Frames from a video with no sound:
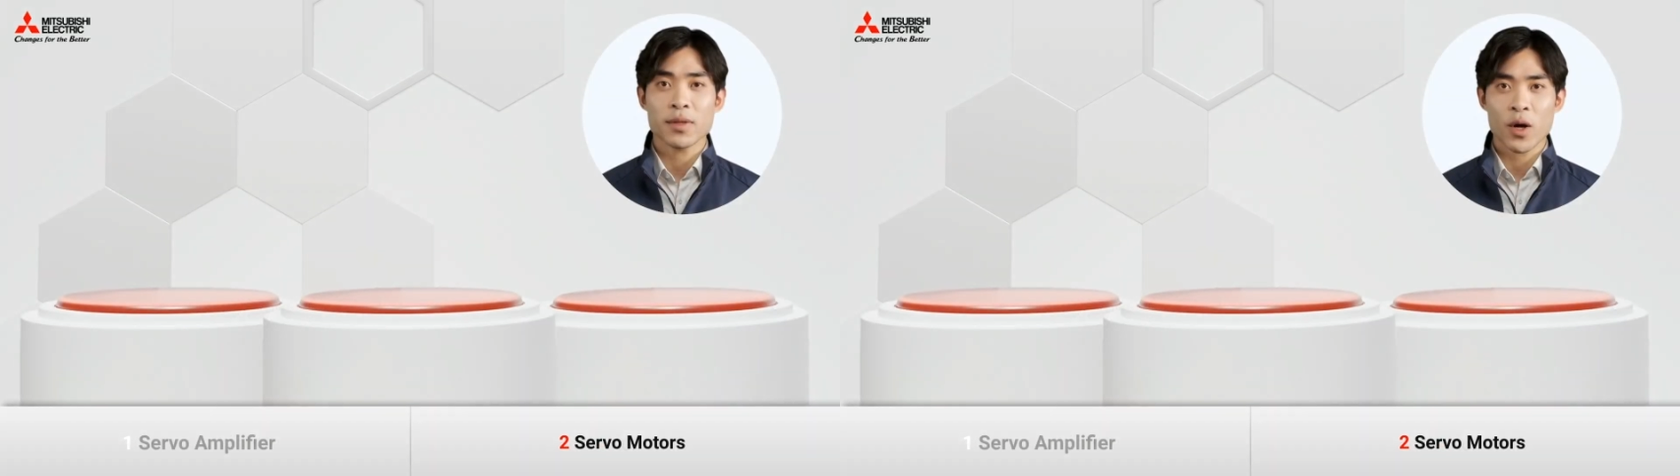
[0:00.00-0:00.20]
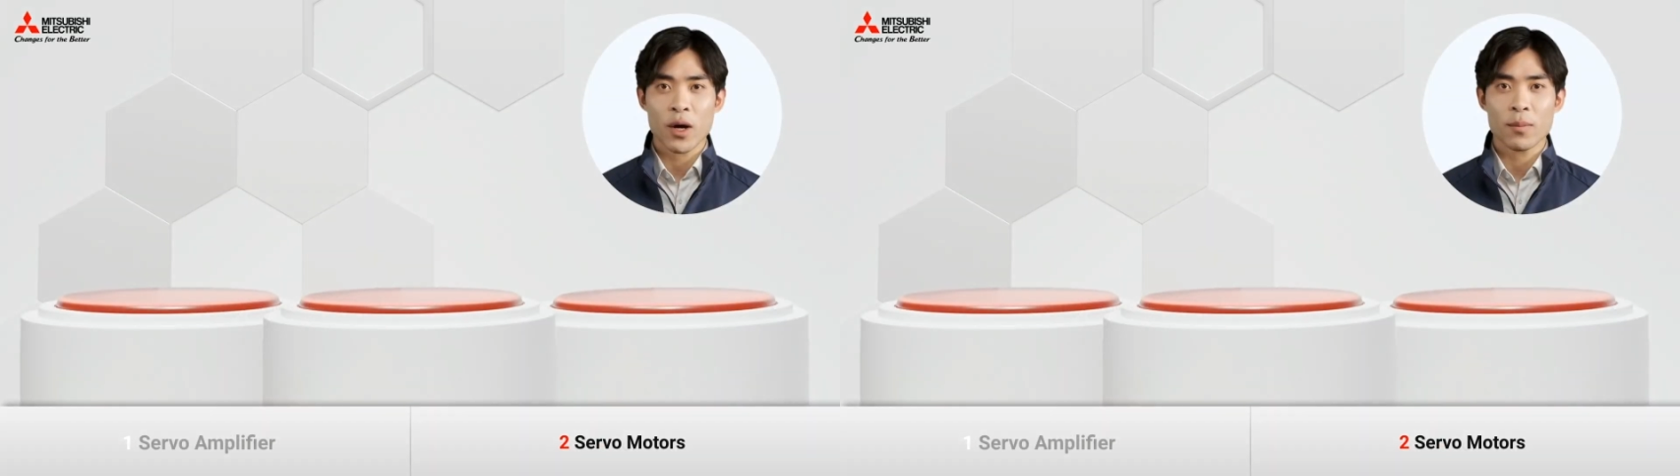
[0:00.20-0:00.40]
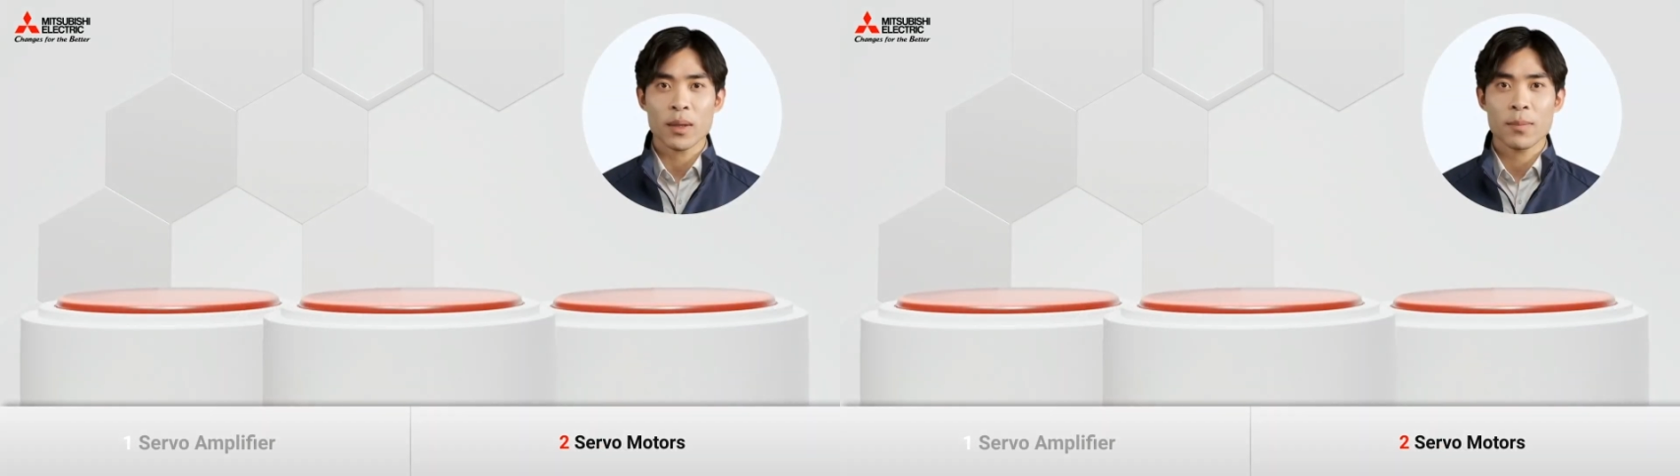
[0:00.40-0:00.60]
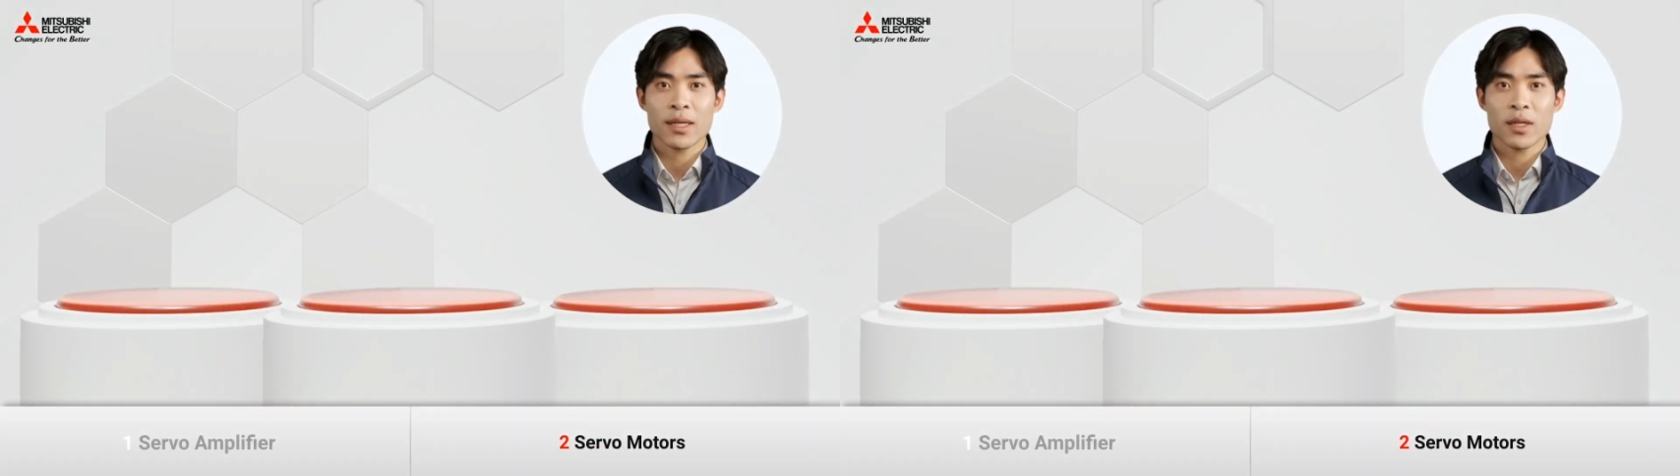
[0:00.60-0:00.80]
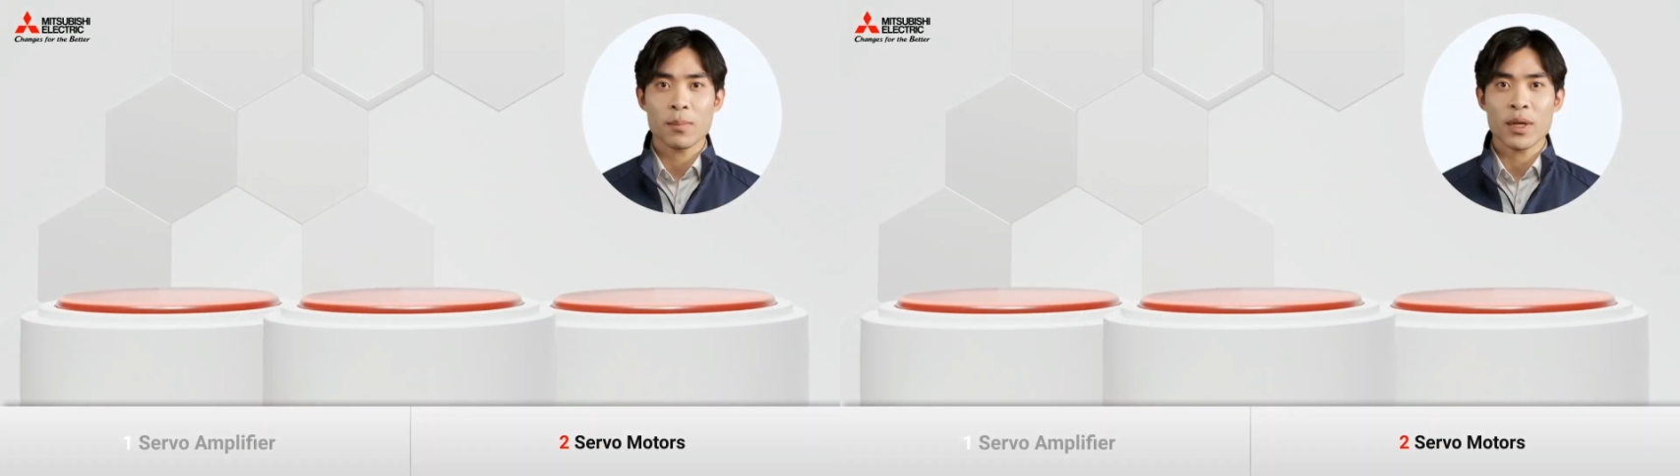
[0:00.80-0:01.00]
Currently,
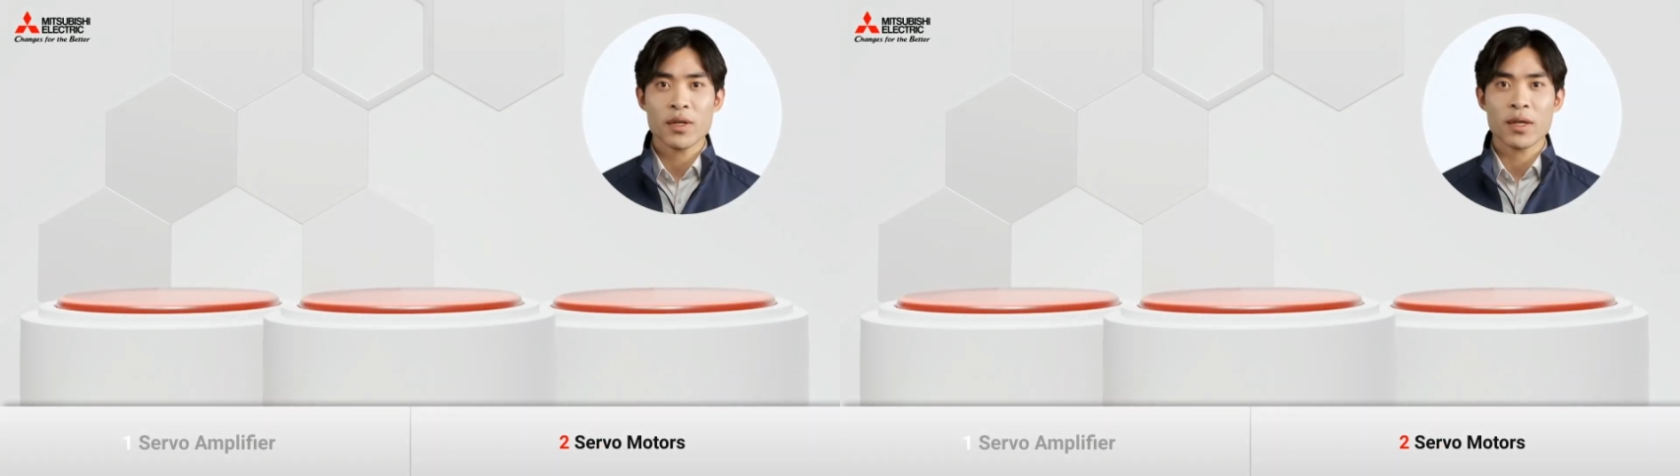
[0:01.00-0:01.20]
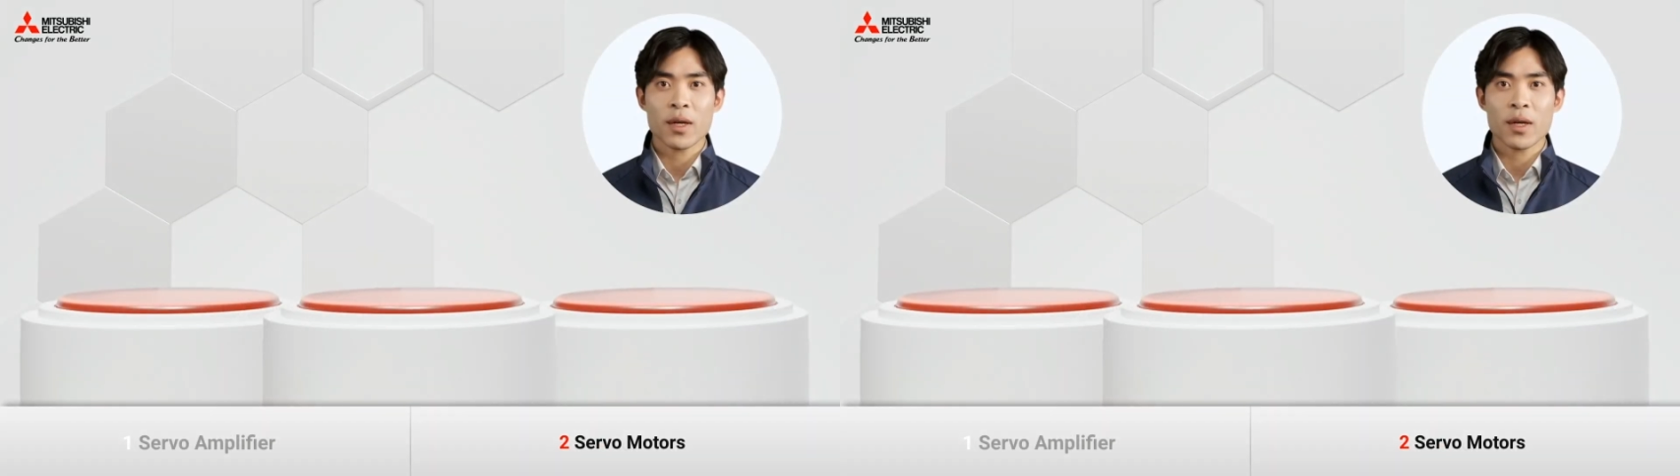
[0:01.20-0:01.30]
Mitsubishi